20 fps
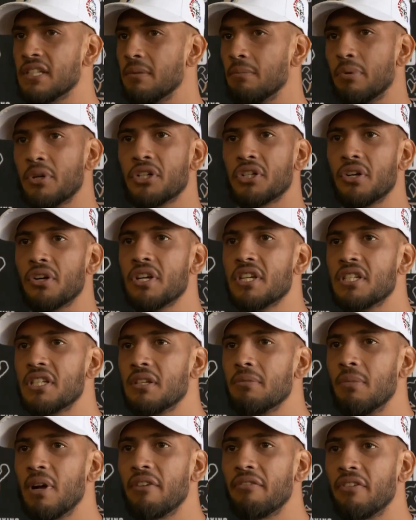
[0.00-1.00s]
I'm pretty sure he's
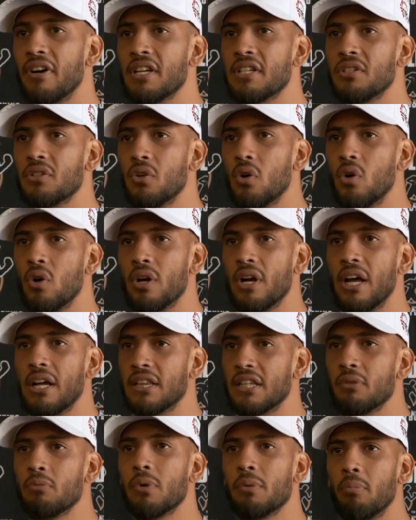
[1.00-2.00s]
seen my fights. You know, and I
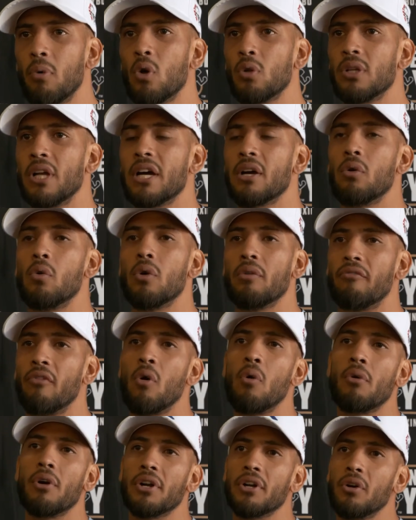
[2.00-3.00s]
think we both like going forward.